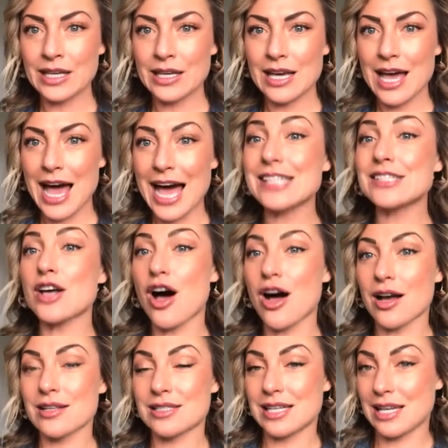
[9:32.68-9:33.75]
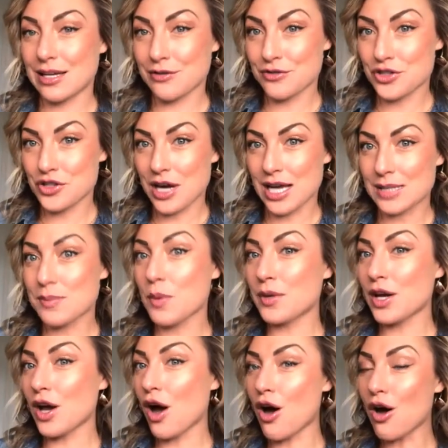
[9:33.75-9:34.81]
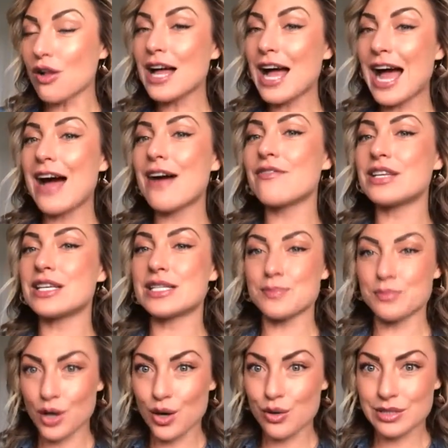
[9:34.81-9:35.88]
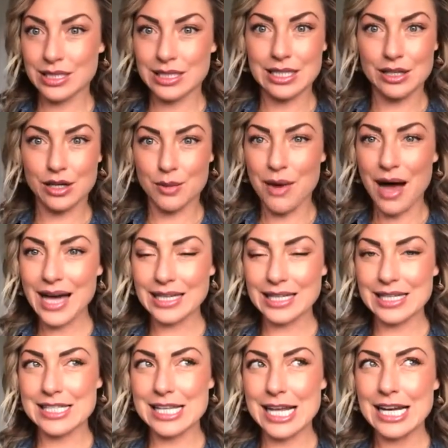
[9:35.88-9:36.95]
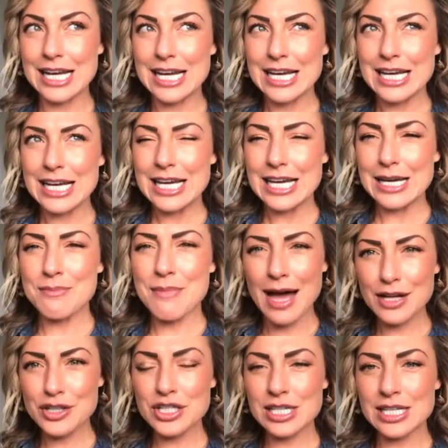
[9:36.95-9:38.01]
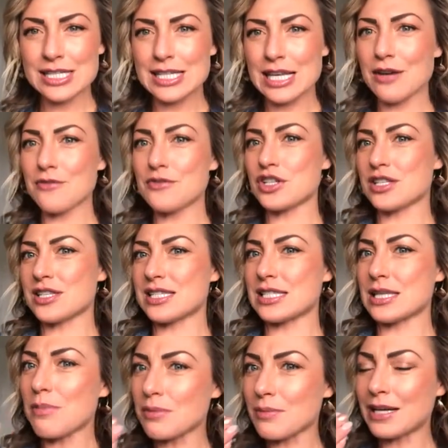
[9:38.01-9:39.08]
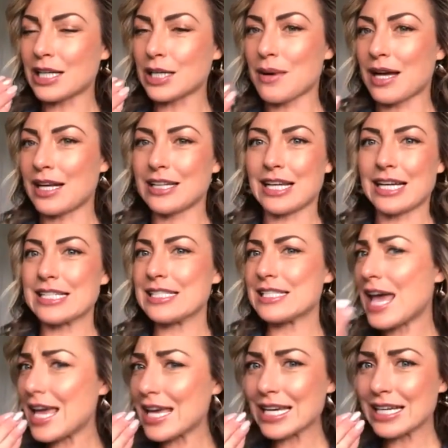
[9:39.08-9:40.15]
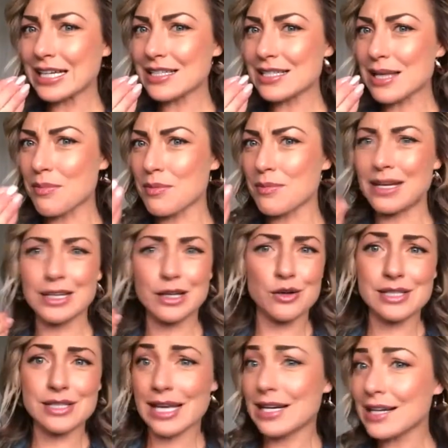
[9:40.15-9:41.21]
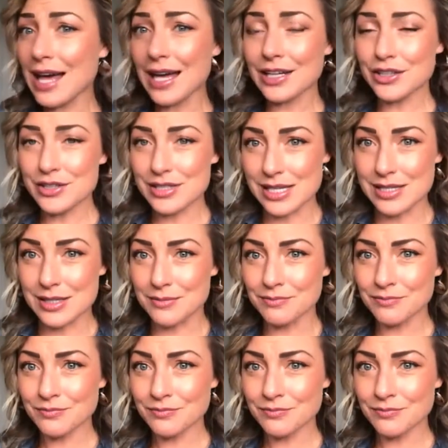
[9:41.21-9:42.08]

has oxidative stress, but we all have this protein in our bodies that, imagine instead of just supplementing your body, like taking a supplement and goes in and out of your system,